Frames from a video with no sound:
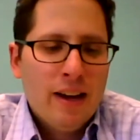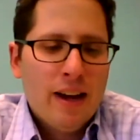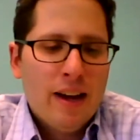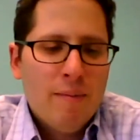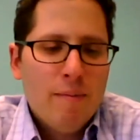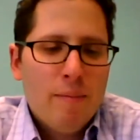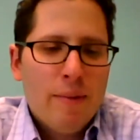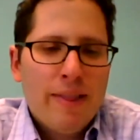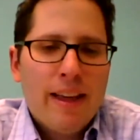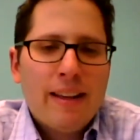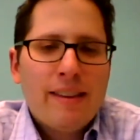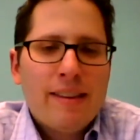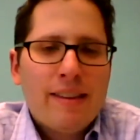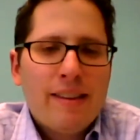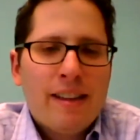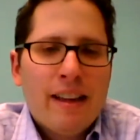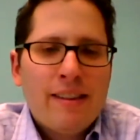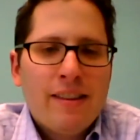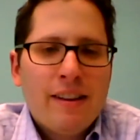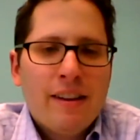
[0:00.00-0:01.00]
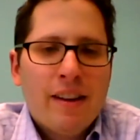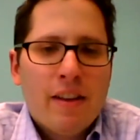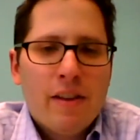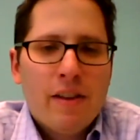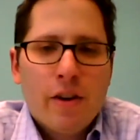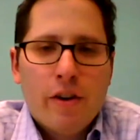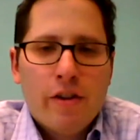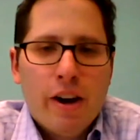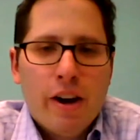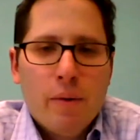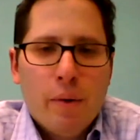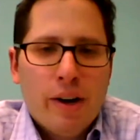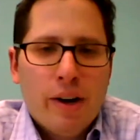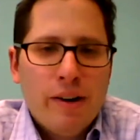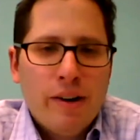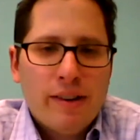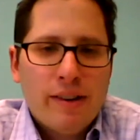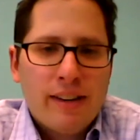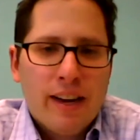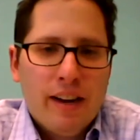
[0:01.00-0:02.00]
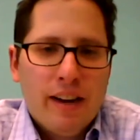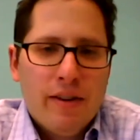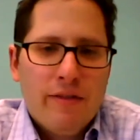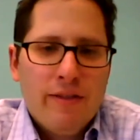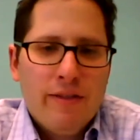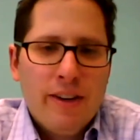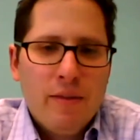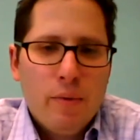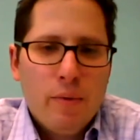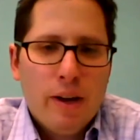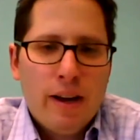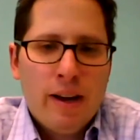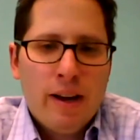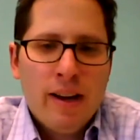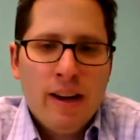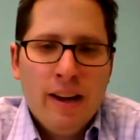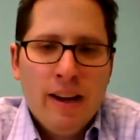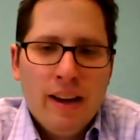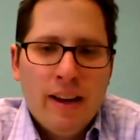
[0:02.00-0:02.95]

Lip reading: But that's another great way to just get your feet wet.